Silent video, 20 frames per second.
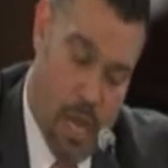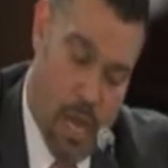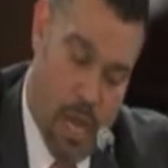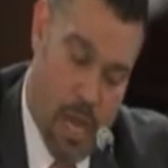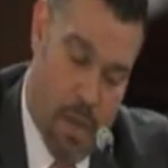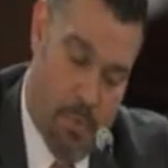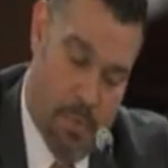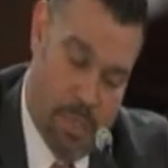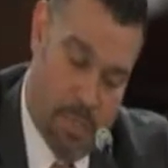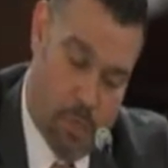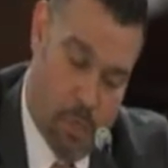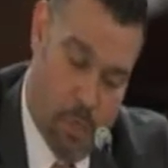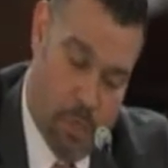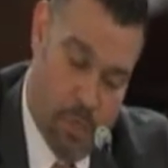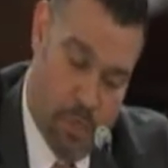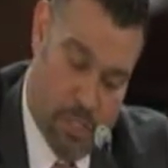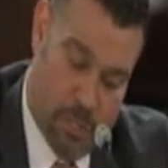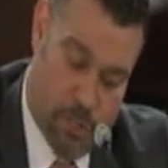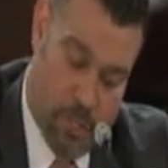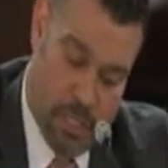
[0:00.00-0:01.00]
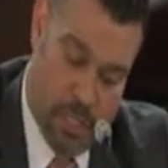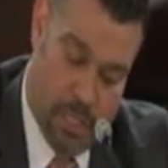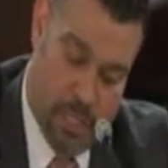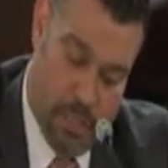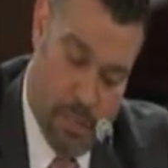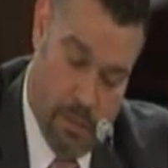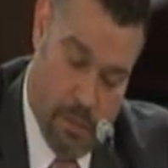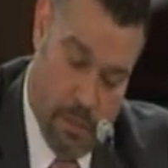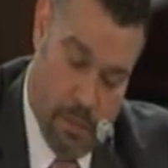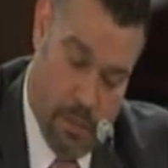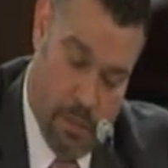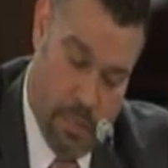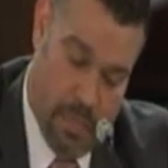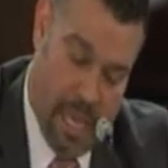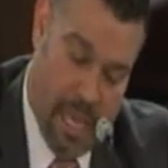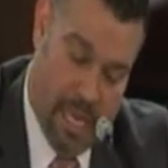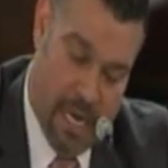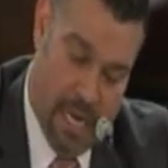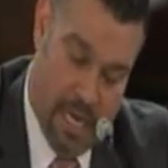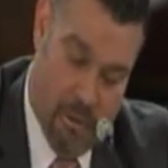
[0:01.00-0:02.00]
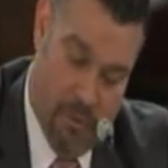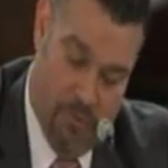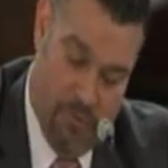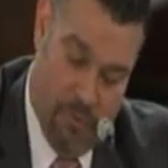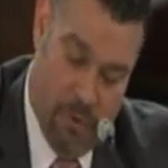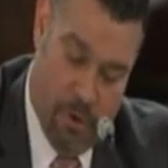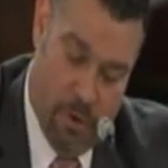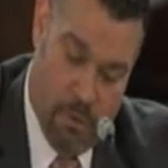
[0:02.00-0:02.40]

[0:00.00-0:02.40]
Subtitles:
its own restricted line item